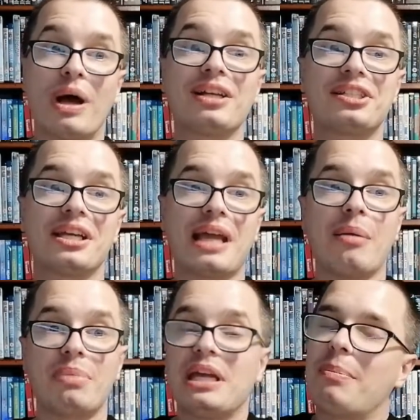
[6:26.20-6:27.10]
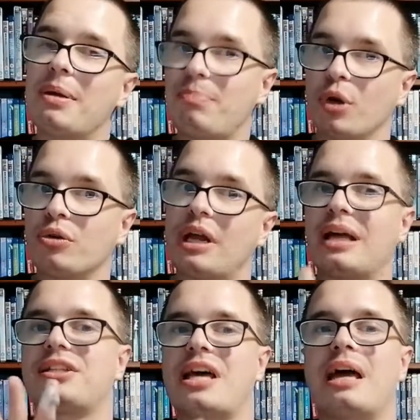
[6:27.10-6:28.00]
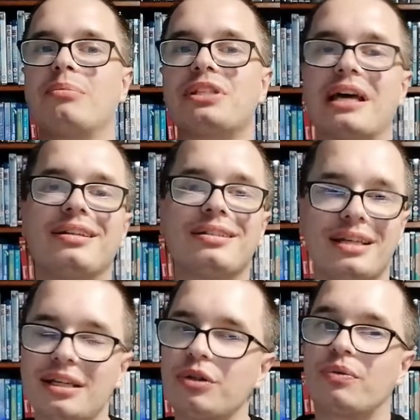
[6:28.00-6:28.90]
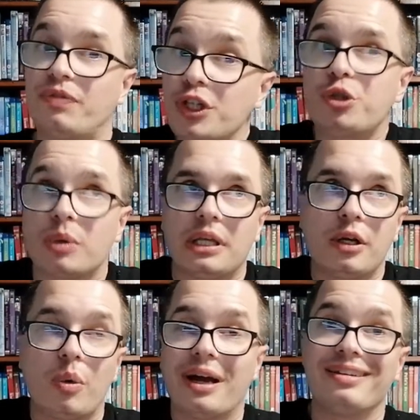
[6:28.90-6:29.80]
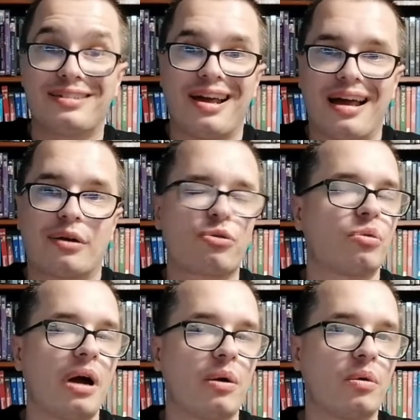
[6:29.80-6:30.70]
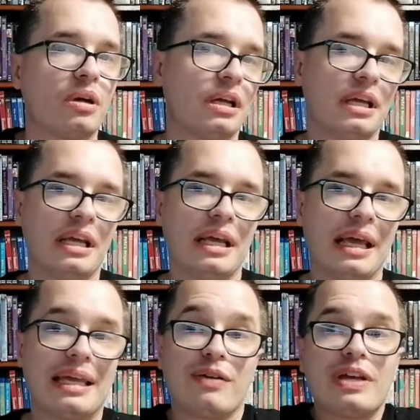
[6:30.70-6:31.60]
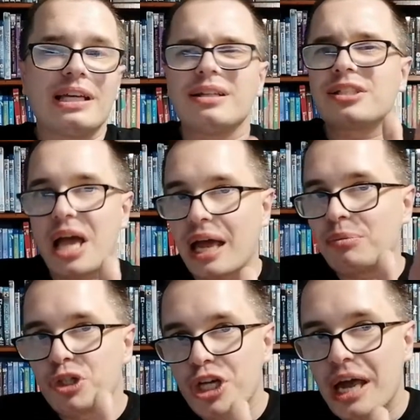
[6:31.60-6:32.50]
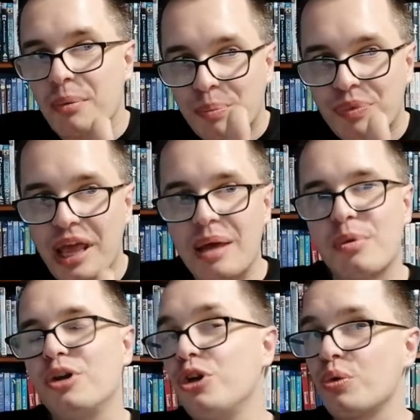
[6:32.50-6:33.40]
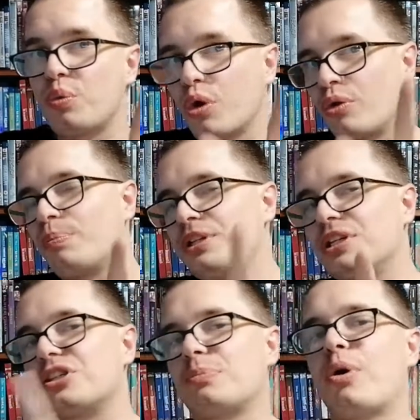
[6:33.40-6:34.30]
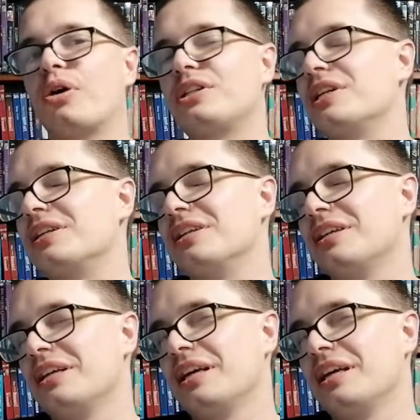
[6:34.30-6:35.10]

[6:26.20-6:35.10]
Whilst it can be a bit blunt at times, and indeed visually quite dark throughout, give it a little time to charm, and you won't be disappointed.